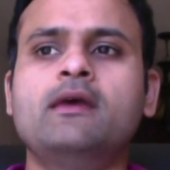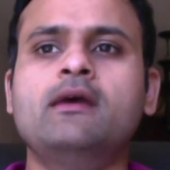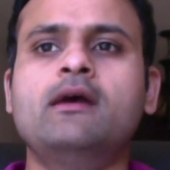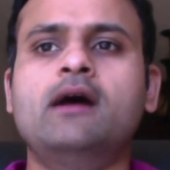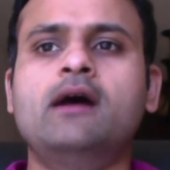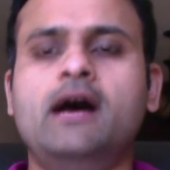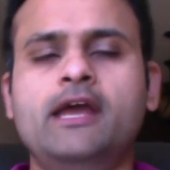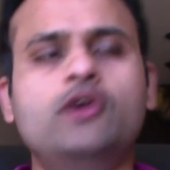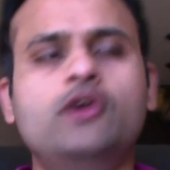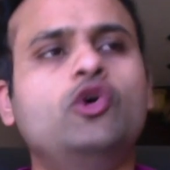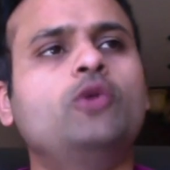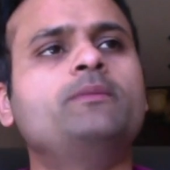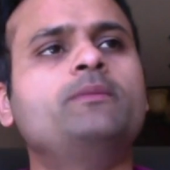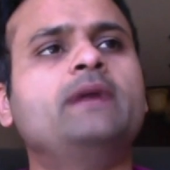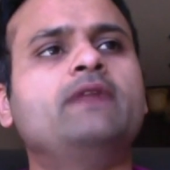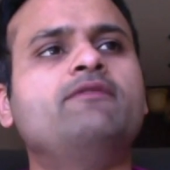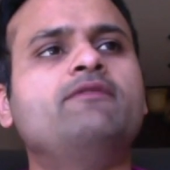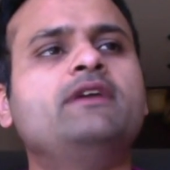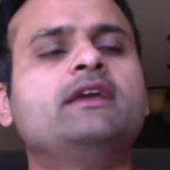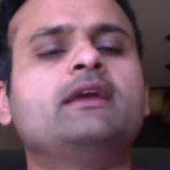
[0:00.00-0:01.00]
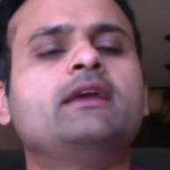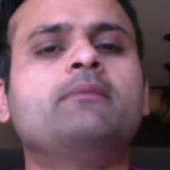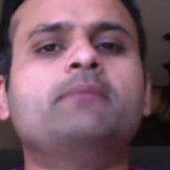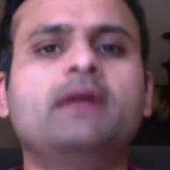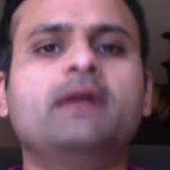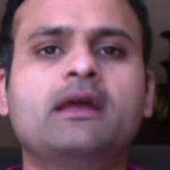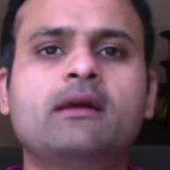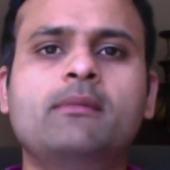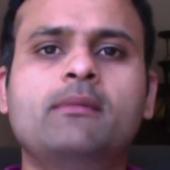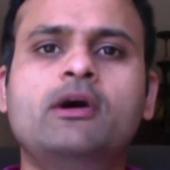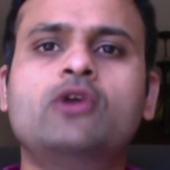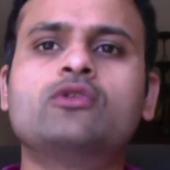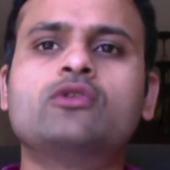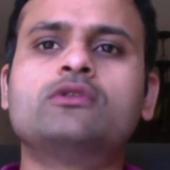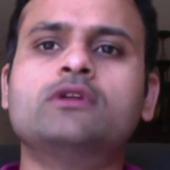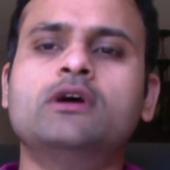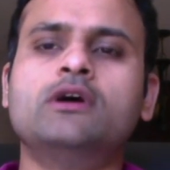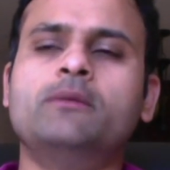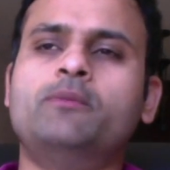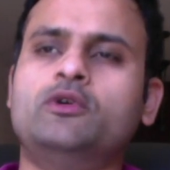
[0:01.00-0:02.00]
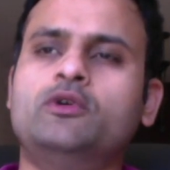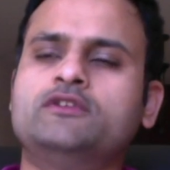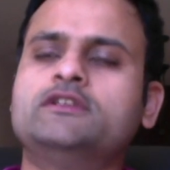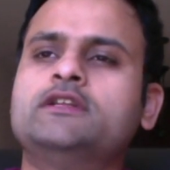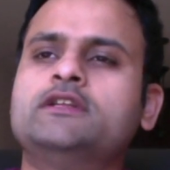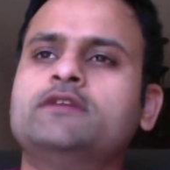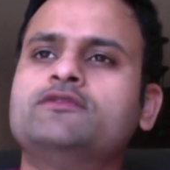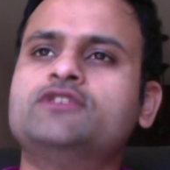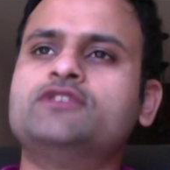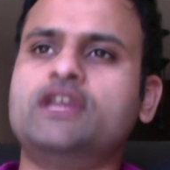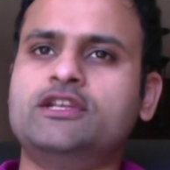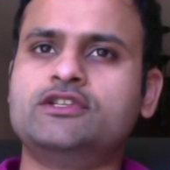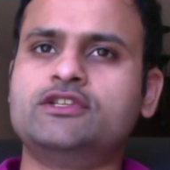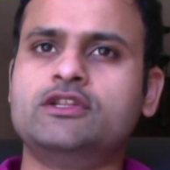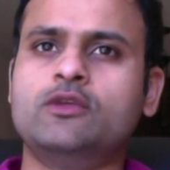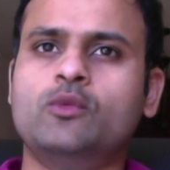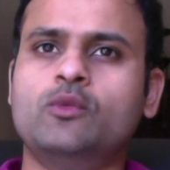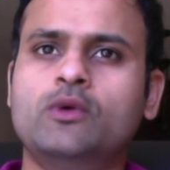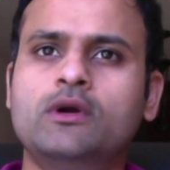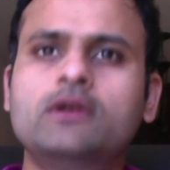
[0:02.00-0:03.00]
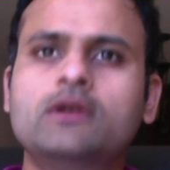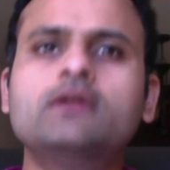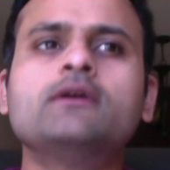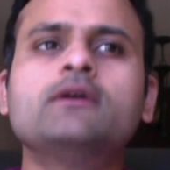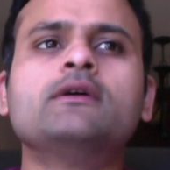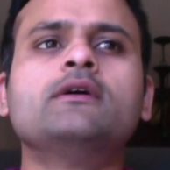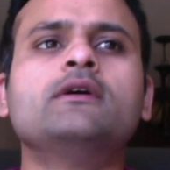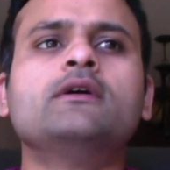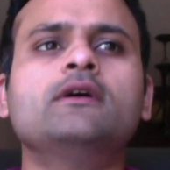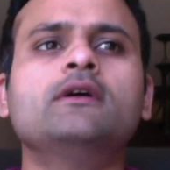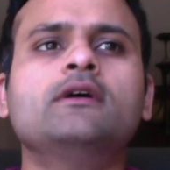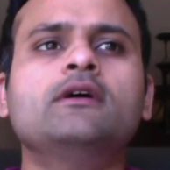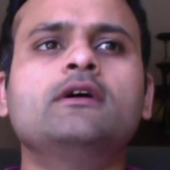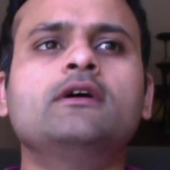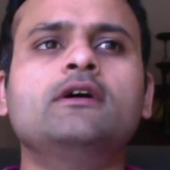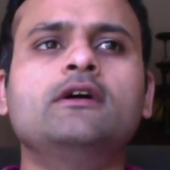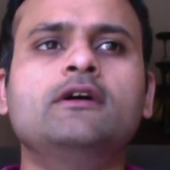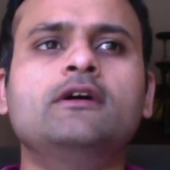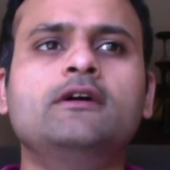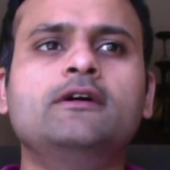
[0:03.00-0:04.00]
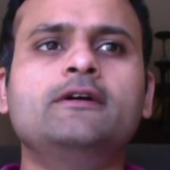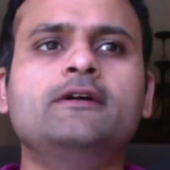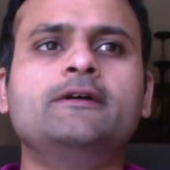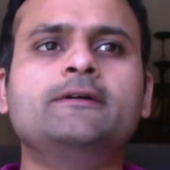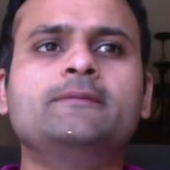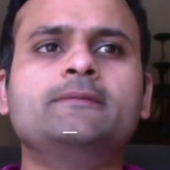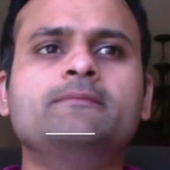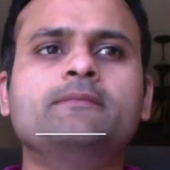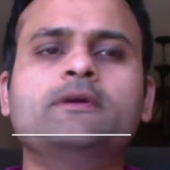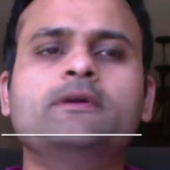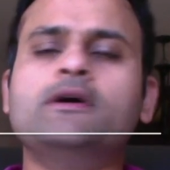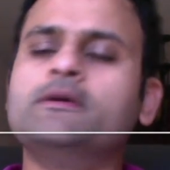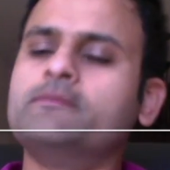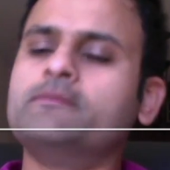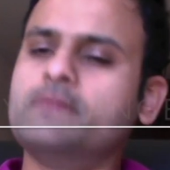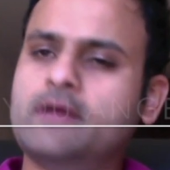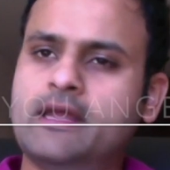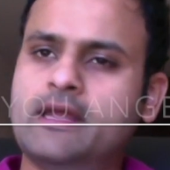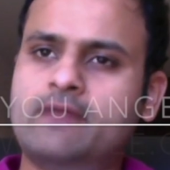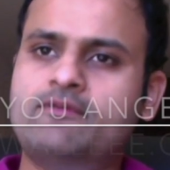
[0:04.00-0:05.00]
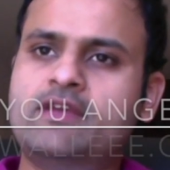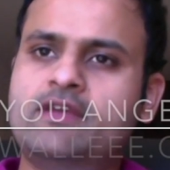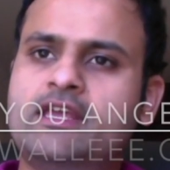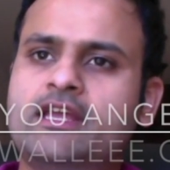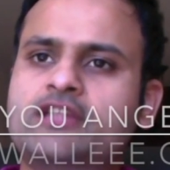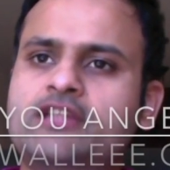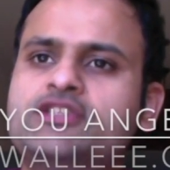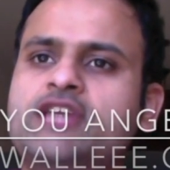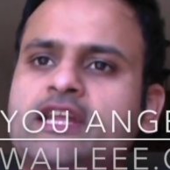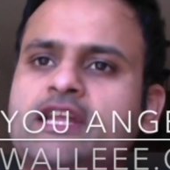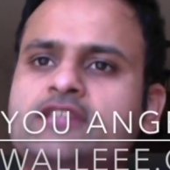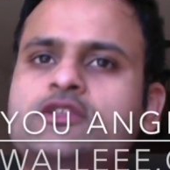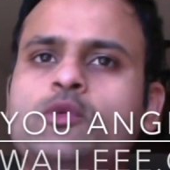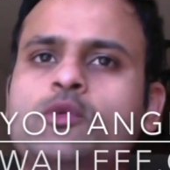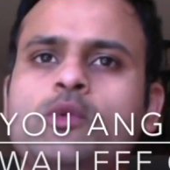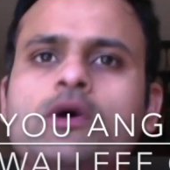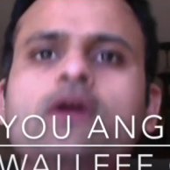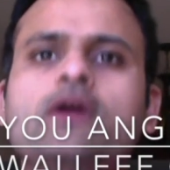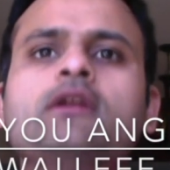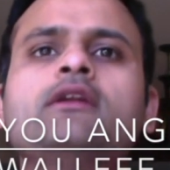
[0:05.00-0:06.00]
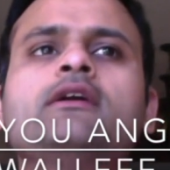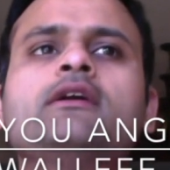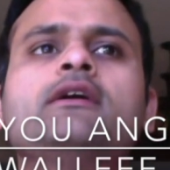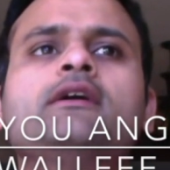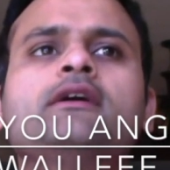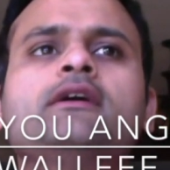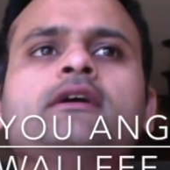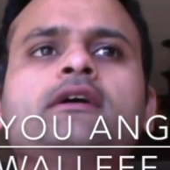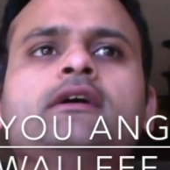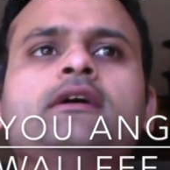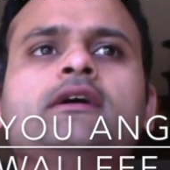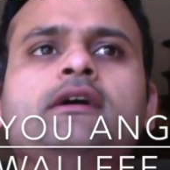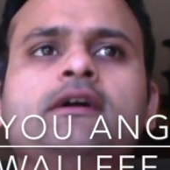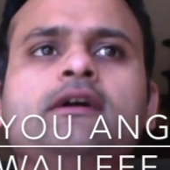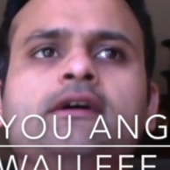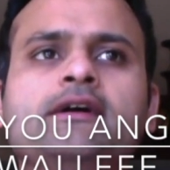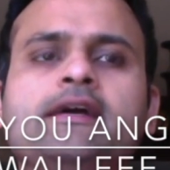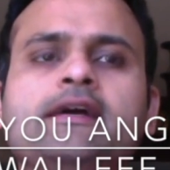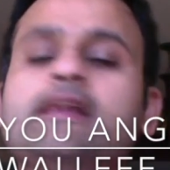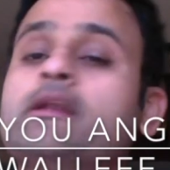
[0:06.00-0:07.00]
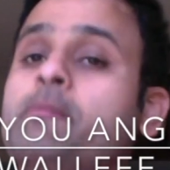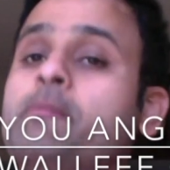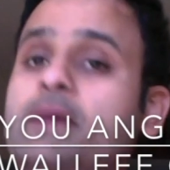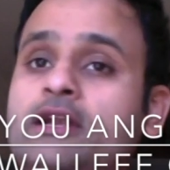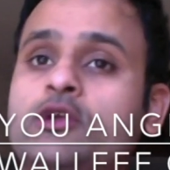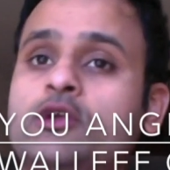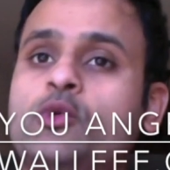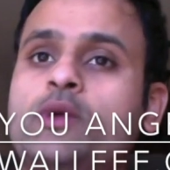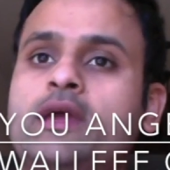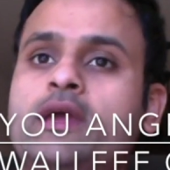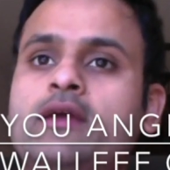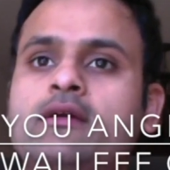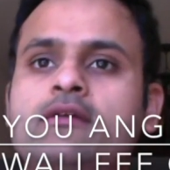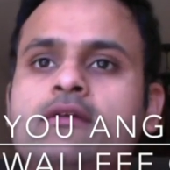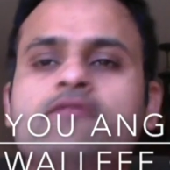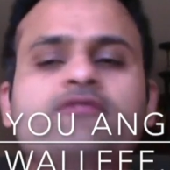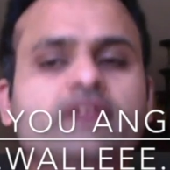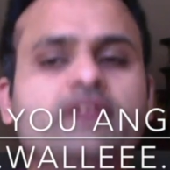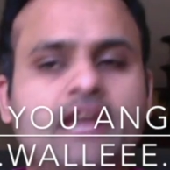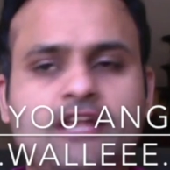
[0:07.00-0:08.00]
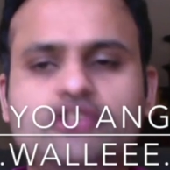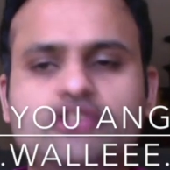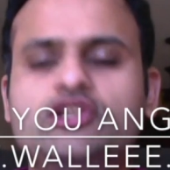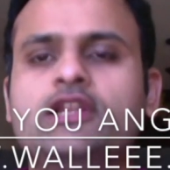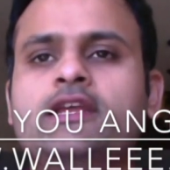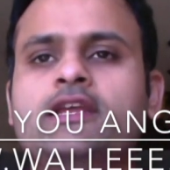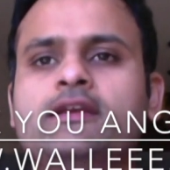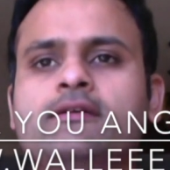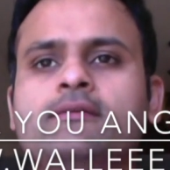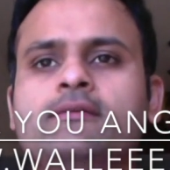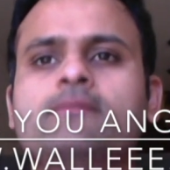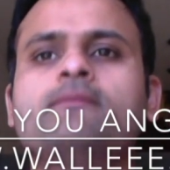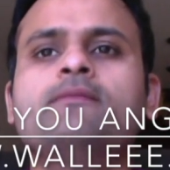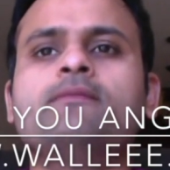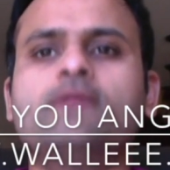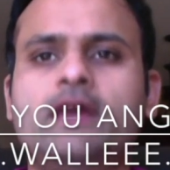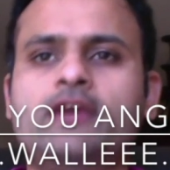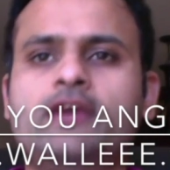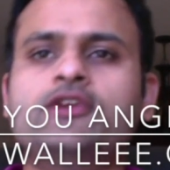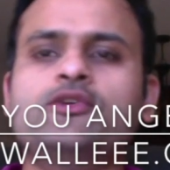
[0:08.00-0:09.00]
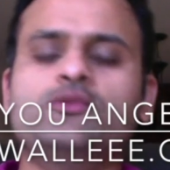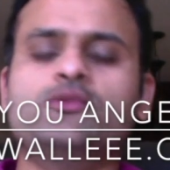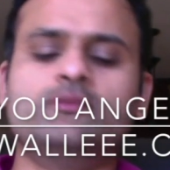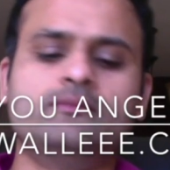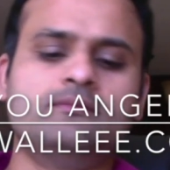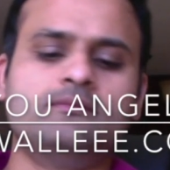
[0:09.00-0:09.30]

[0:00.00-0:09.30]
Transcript: I hope that we can bring about a positive change in the world and we can change the world in a better way financially. Thank you.